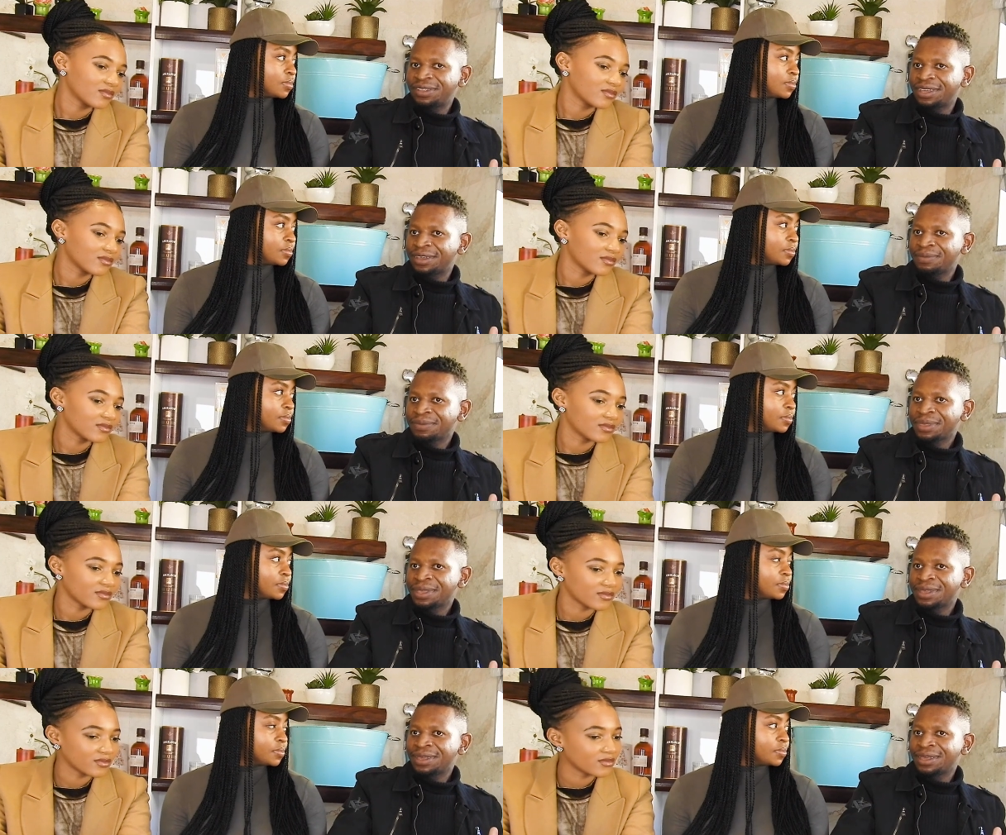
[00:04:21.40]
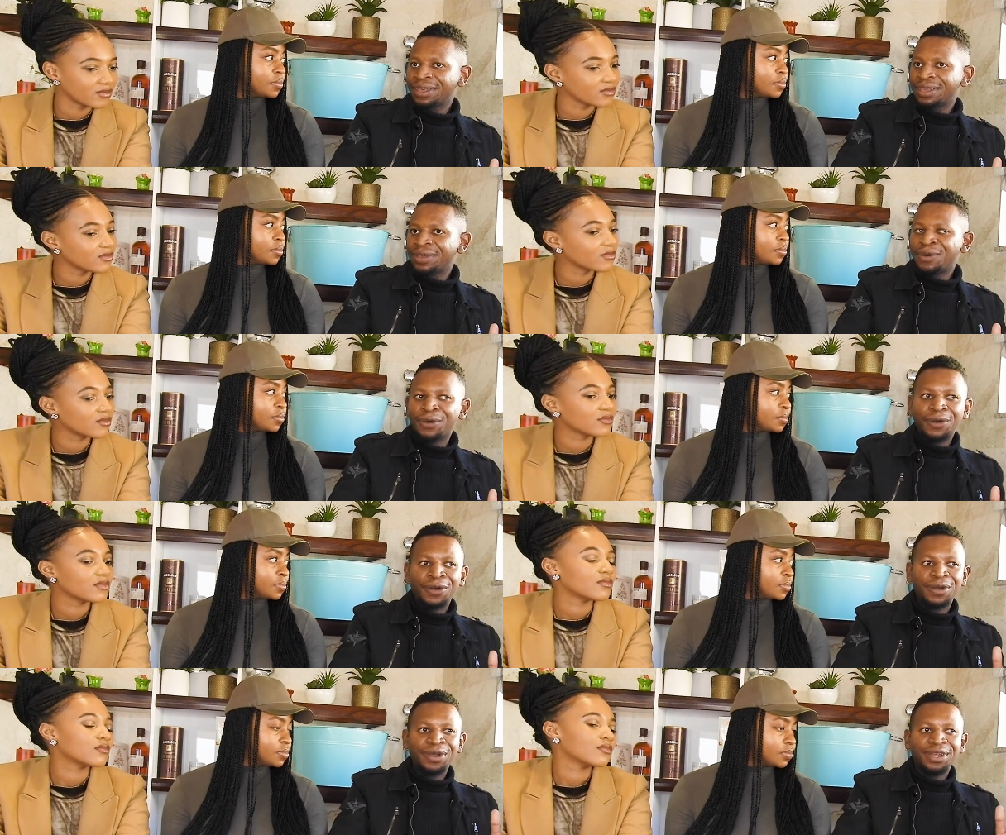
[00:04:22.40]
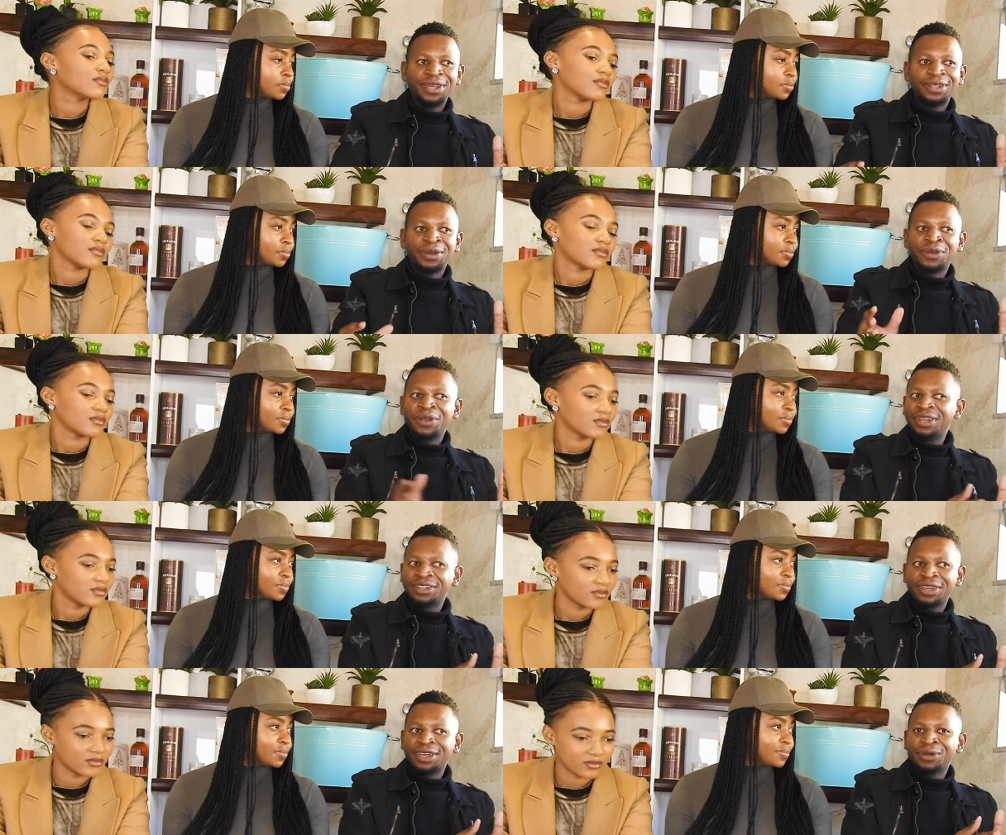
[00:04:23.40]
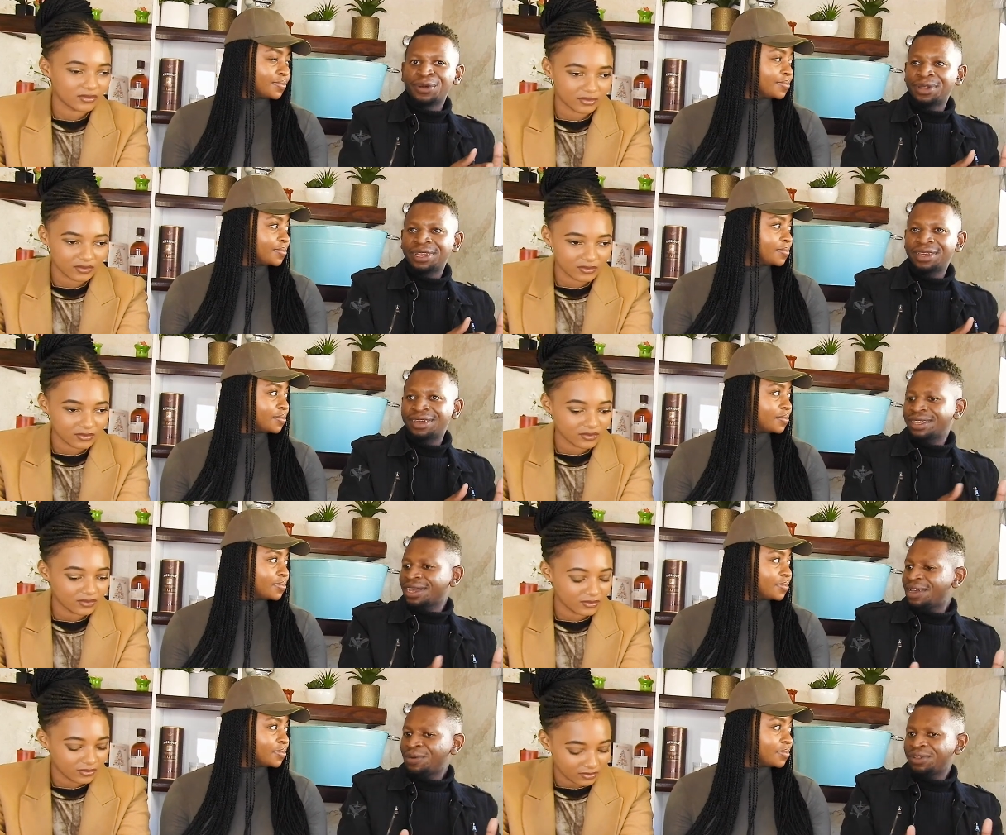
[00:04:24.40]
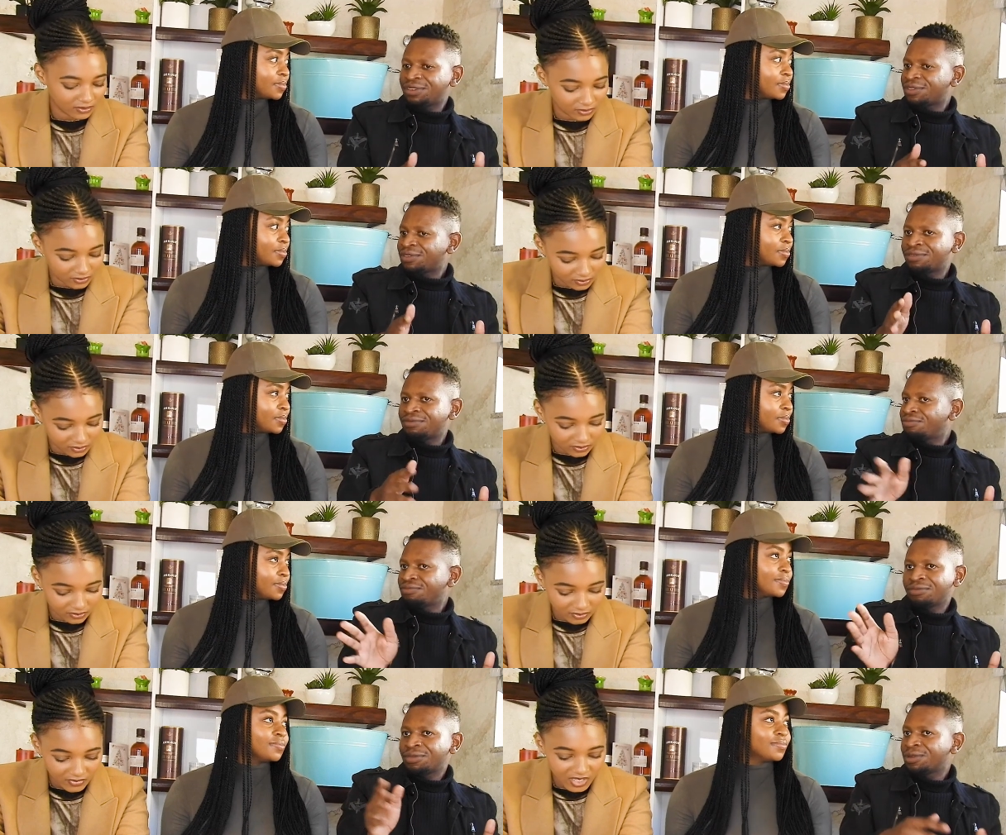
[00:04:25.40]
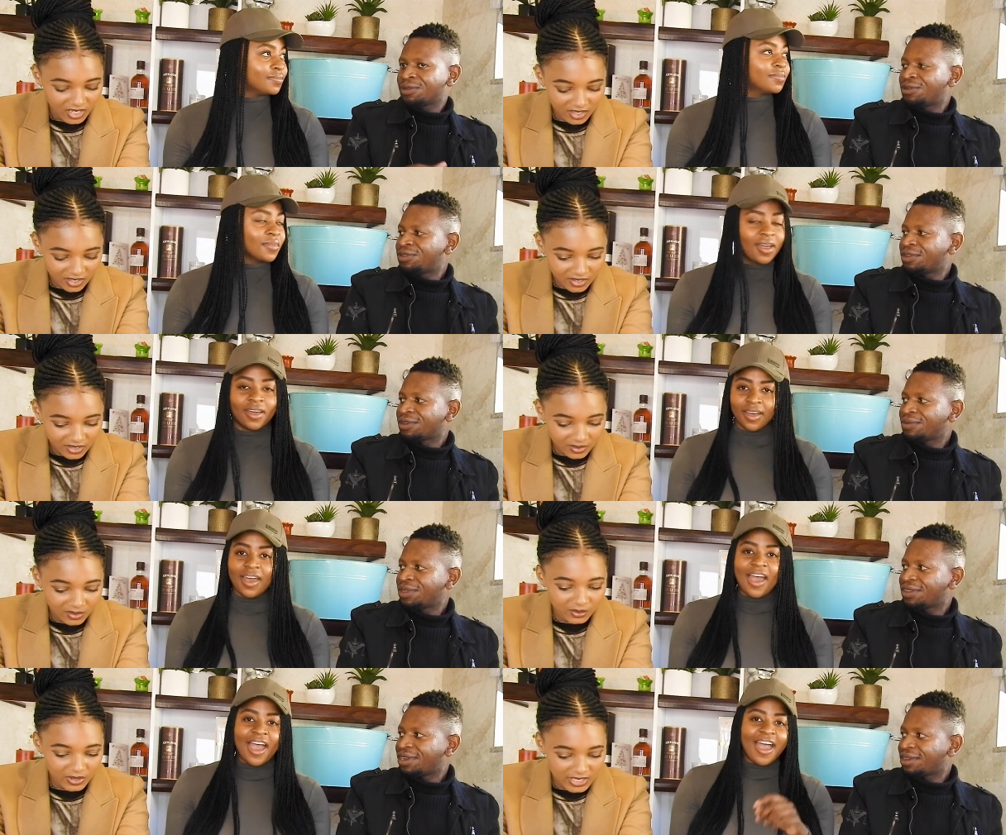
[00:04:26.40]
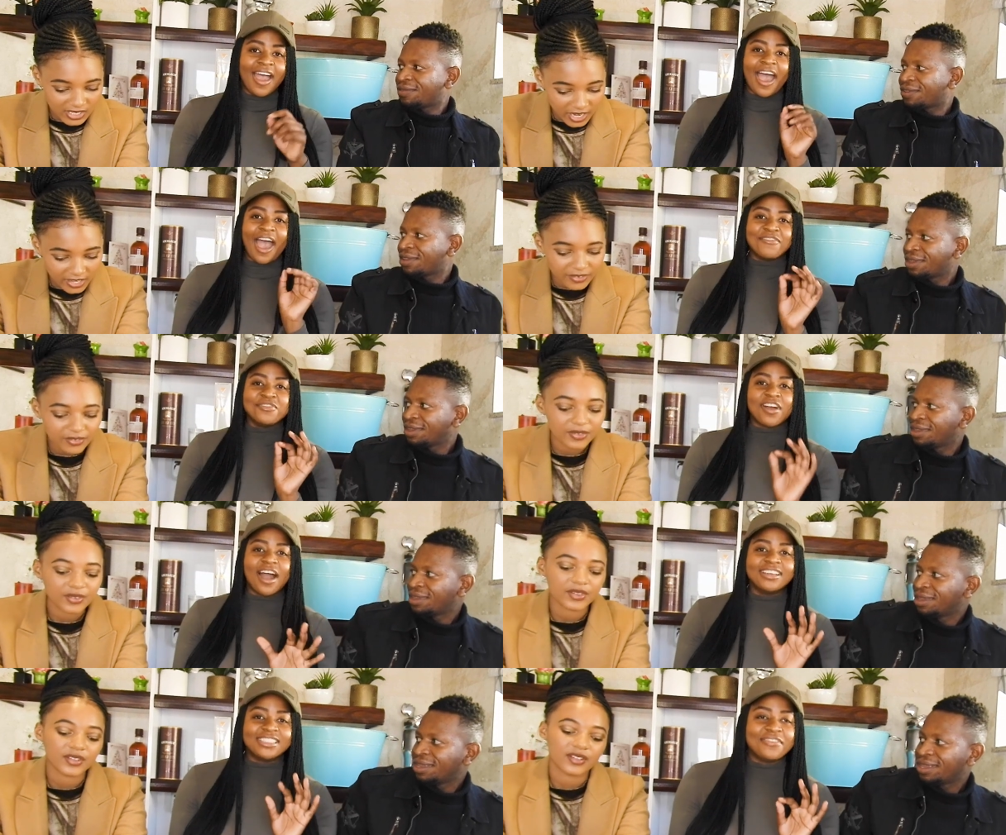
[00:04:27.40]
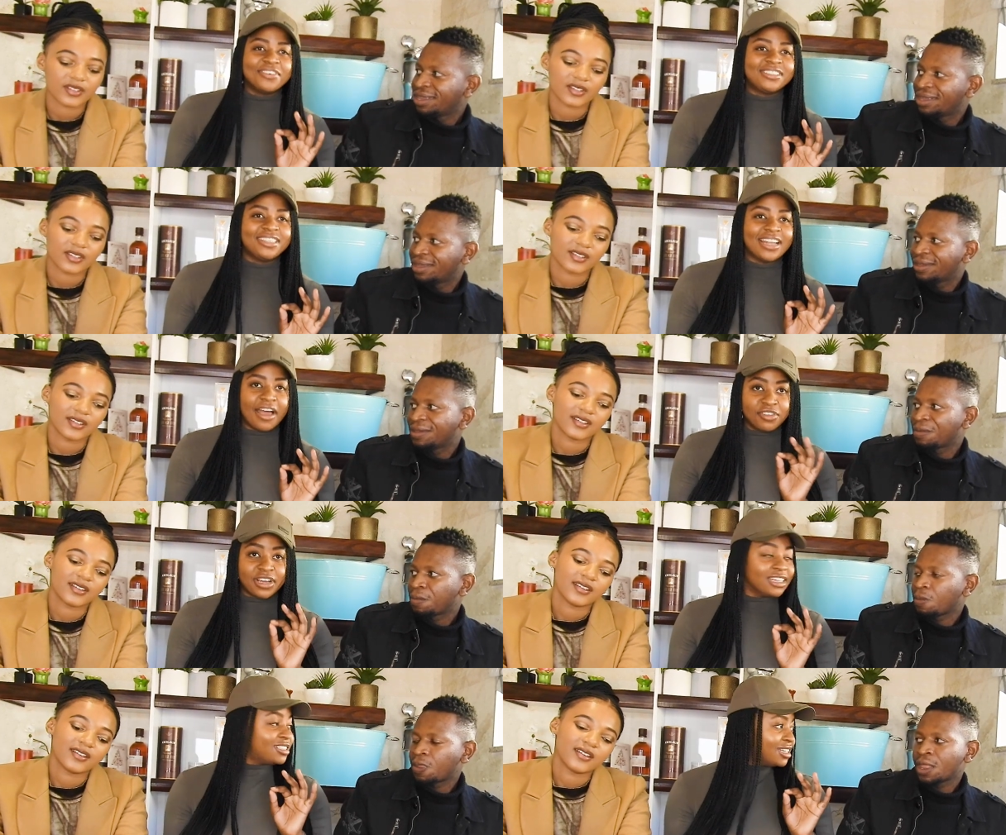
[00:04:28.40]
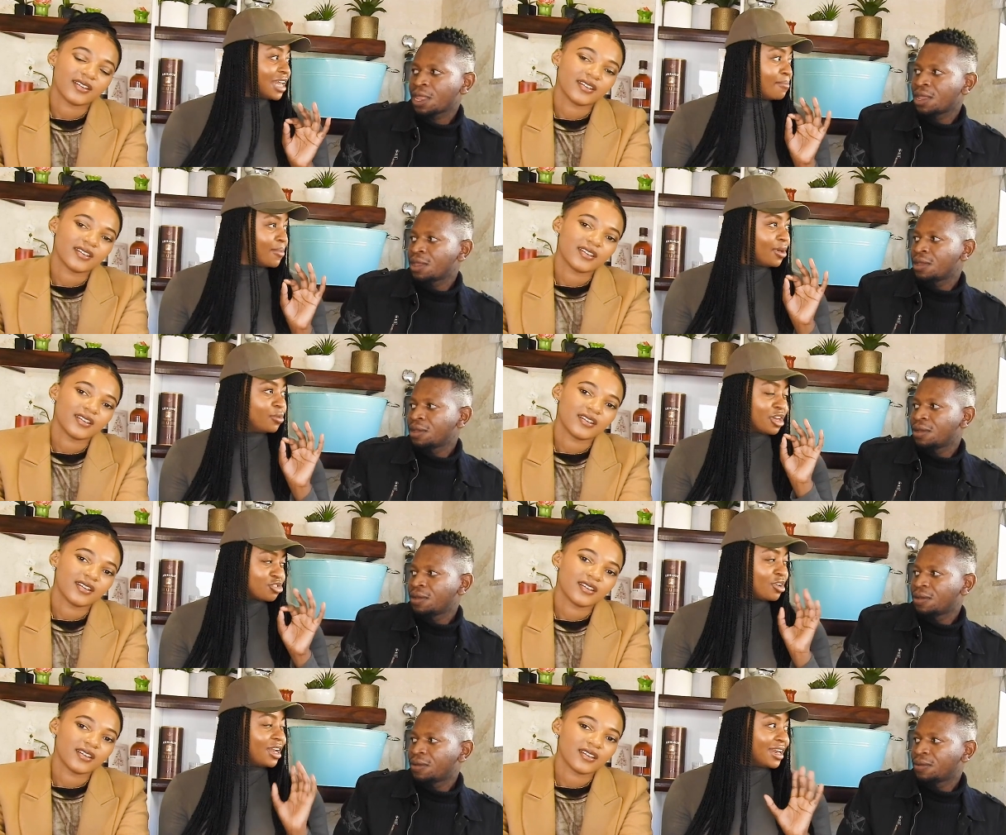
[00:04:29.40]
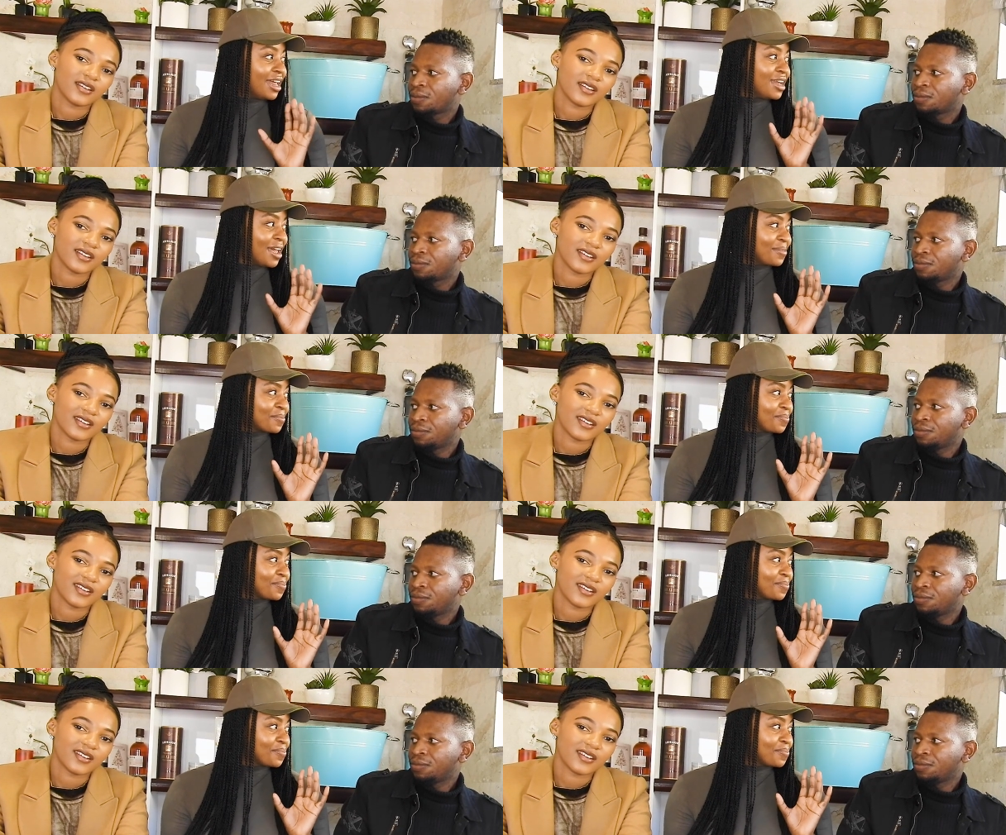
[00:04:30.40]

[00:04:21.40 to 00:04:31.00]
Speaker 1: pleasing him, or the girl is a gold digger. The guy always just... goes on with his
Speaker 2: with life. His life. Have you guys ever seen? Have you guys seen We Are Johnnah ninety-nine?